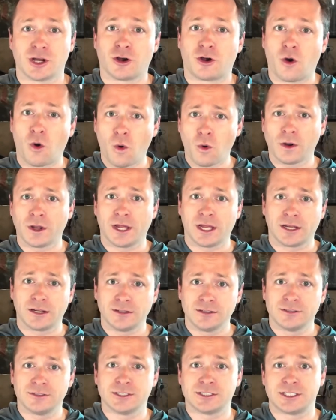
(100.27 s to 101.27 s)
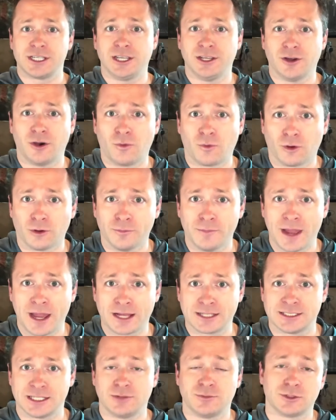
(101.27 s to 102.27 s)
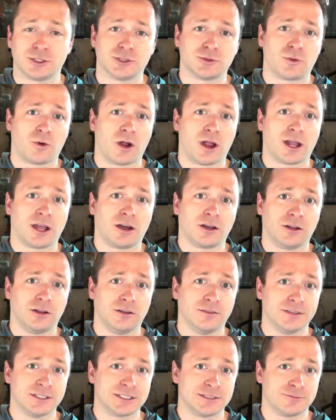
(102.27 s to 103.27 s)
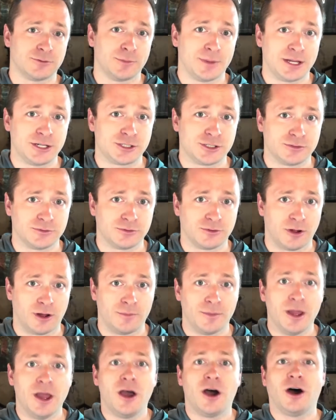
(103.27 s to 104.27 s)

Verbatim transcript: according to CEO World Magazine, which is where I got all of this information from,